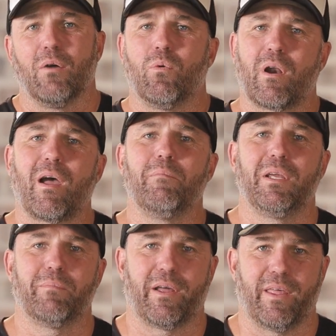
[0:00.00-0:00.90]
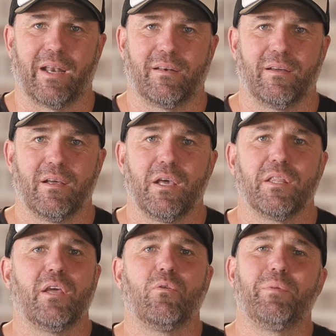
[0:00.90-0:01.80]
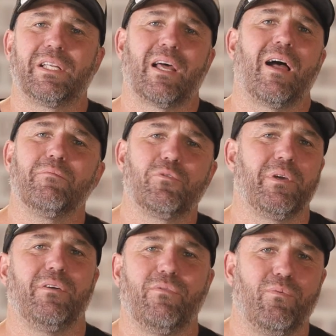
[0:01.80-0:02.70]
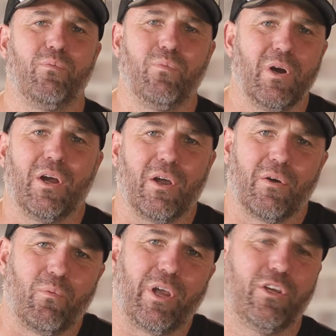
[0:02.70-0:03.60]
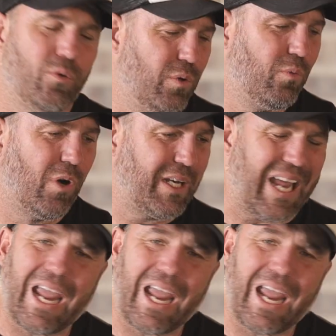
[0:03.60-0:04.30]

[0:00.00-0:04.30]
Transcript: What do I mean by that? There will be times where you will want